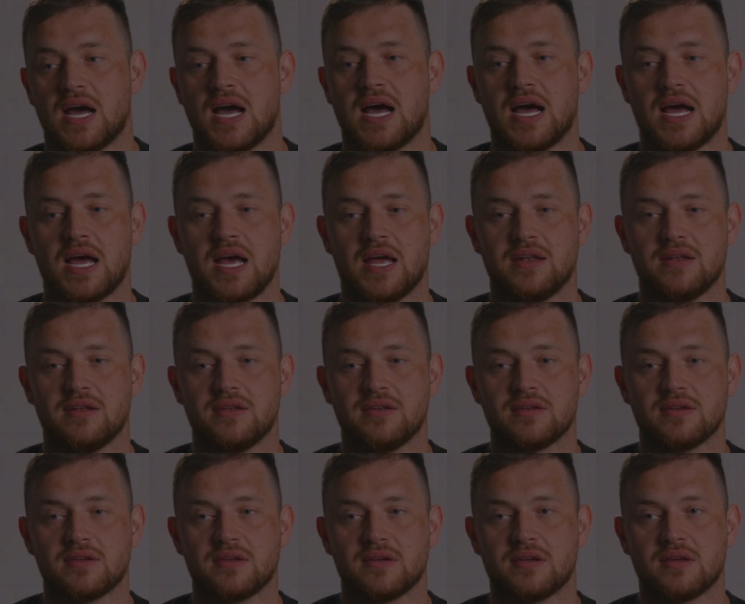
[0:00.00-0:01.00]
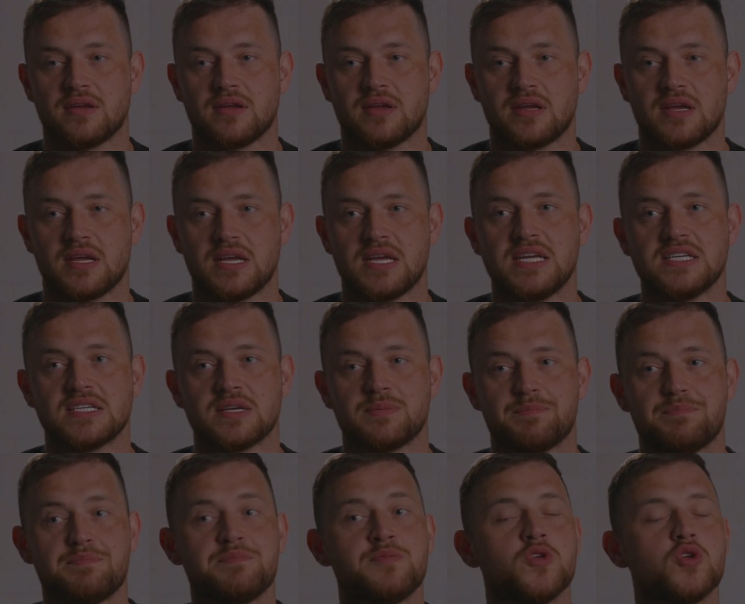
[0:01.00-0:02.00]
And he's a
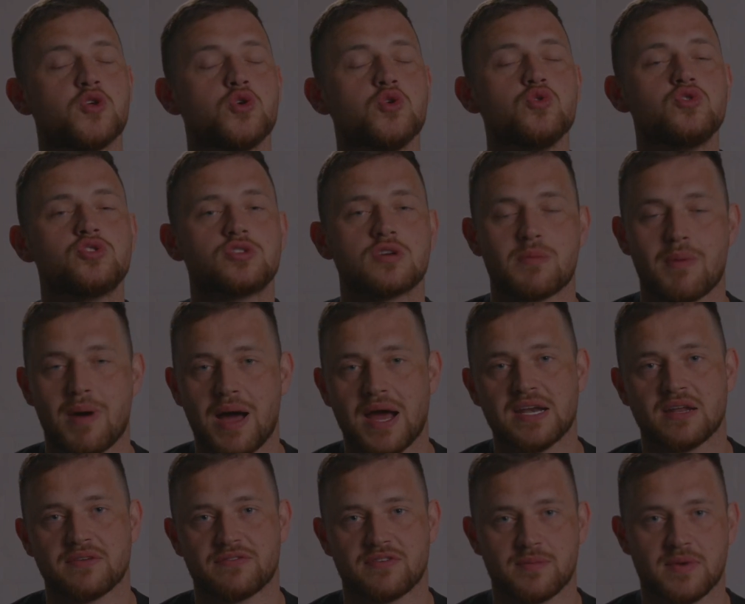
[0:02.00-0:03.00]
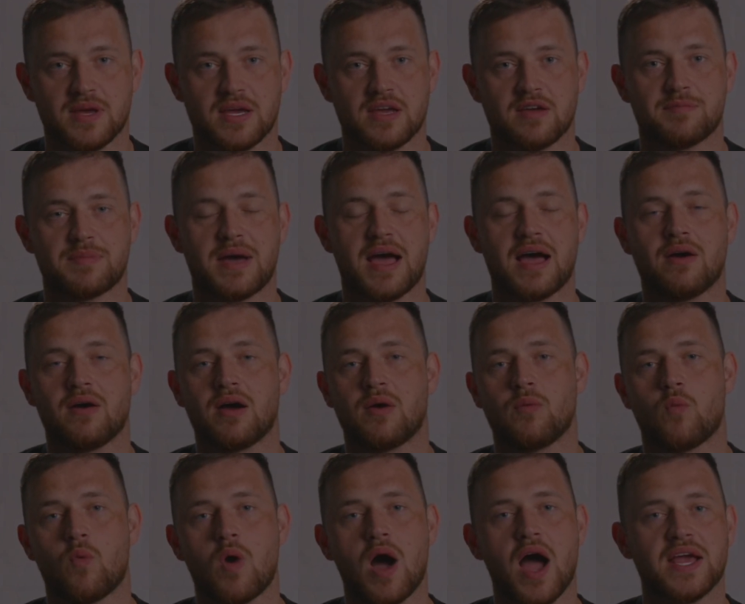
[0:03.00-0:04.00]
huge reminder for me
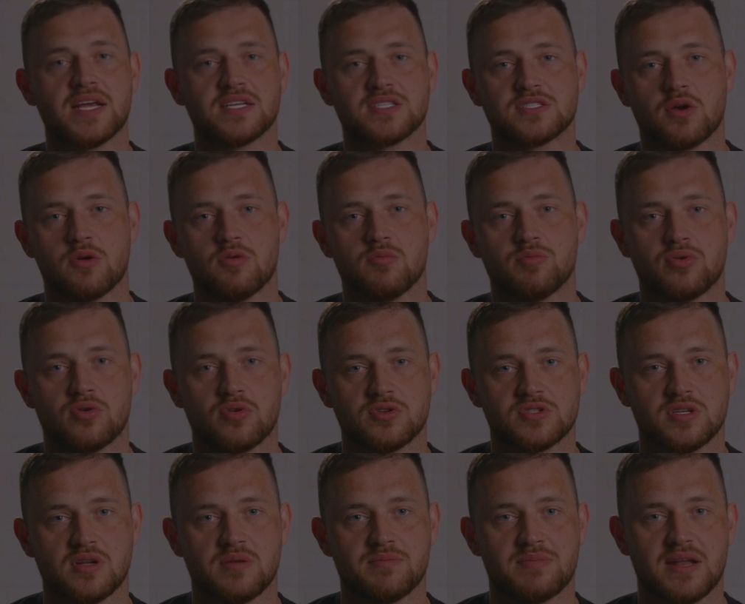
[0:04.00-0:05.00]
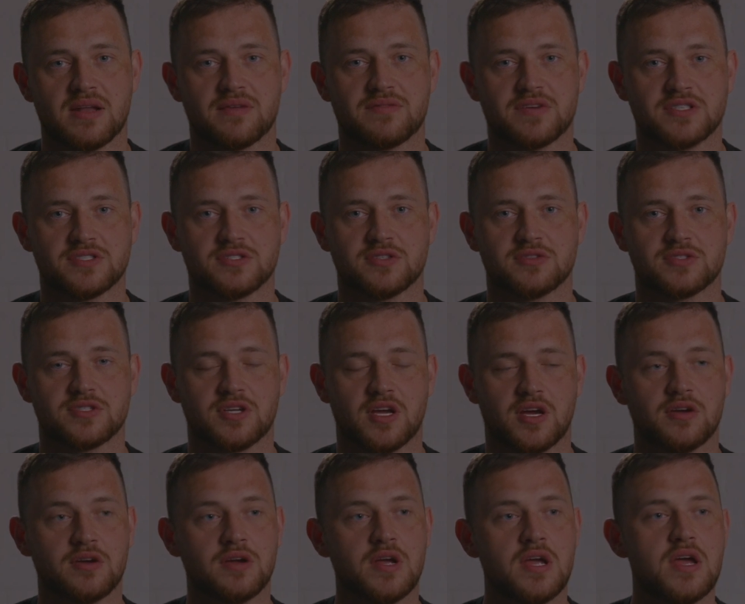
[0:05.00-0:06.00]
about why it's so important and beneficial.
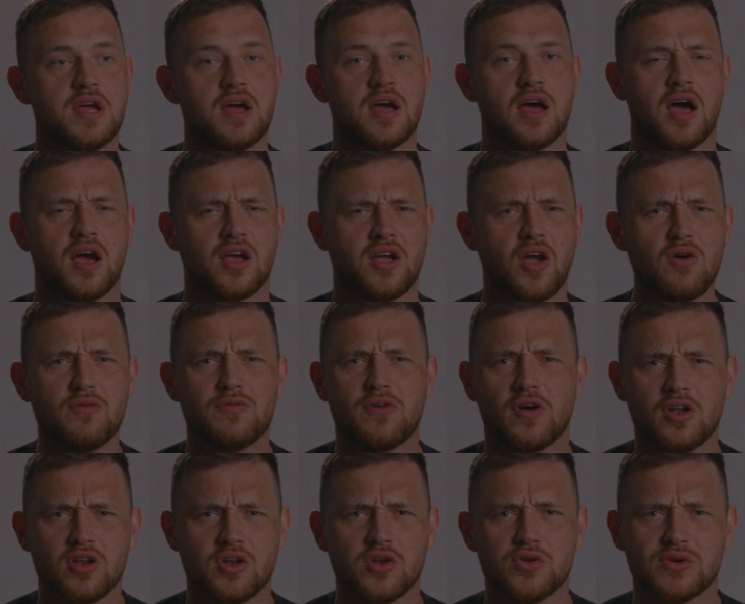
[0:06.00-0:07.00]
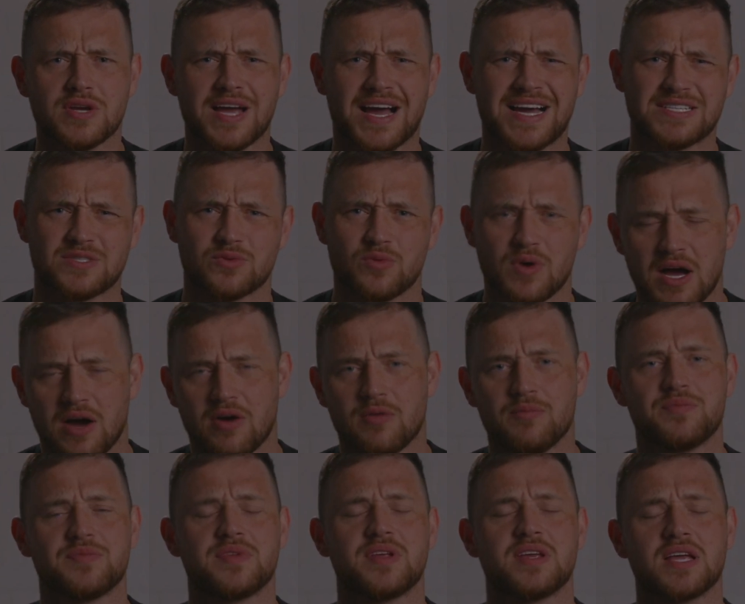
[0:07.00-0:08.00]
So go follow Luke as
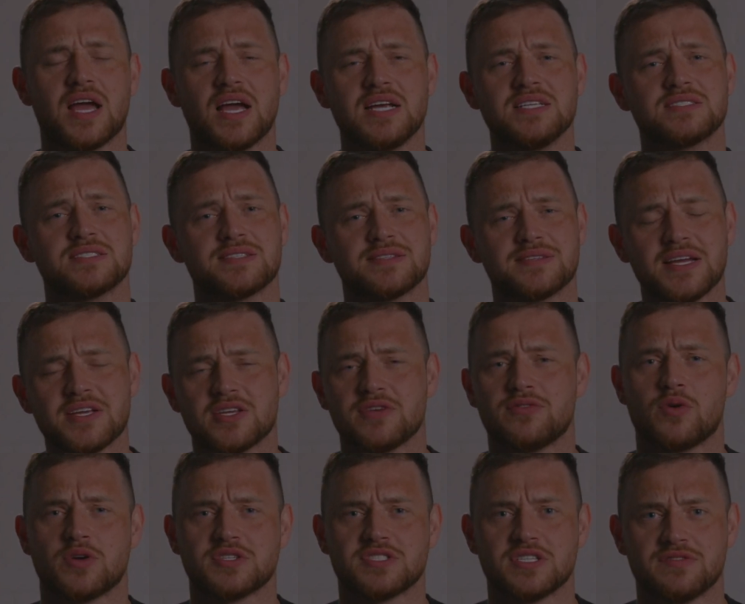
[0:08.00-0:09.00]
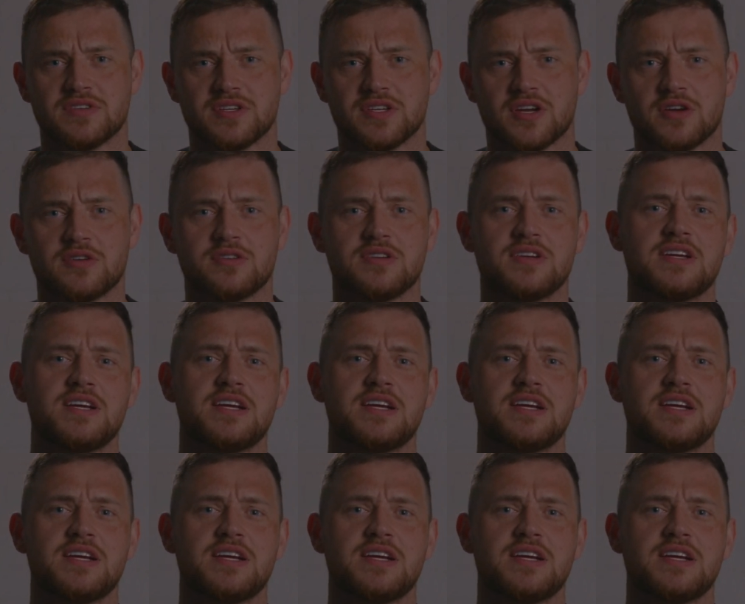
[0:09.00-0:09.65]
well. Guys, thank you for watching the video.